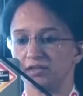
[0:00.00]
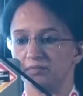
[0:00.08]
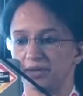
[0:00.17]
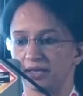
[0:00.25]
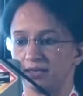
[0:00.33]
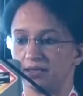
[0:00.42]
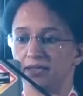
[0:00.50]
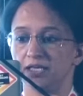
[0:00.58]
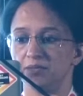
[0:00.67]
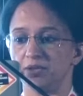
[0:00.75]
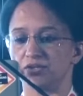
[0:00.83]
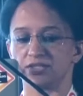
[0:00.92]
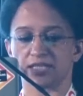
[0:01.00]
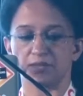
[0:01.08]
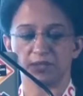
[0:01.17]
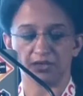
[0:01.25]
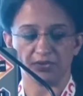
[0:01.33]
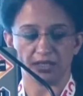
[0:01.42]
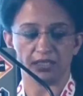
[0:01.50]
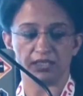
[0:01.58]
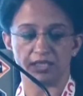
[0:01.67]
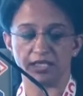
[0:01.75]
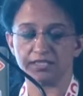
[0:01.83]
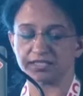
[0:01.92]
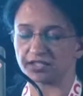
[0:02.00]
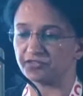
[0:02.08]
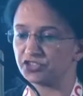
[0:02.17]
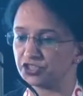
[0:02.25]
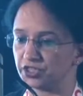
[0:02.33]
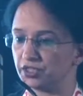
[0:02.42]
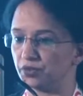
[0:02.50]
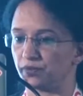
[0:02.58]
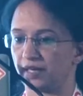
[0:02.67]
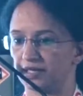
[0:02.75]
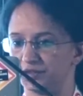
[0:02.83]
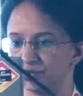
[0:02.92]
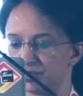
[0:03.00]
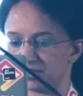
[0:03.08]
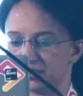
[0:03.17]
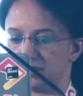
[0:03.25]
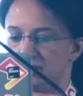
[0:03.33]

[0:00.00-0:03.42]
compile, again because I'm giving it insufficient values.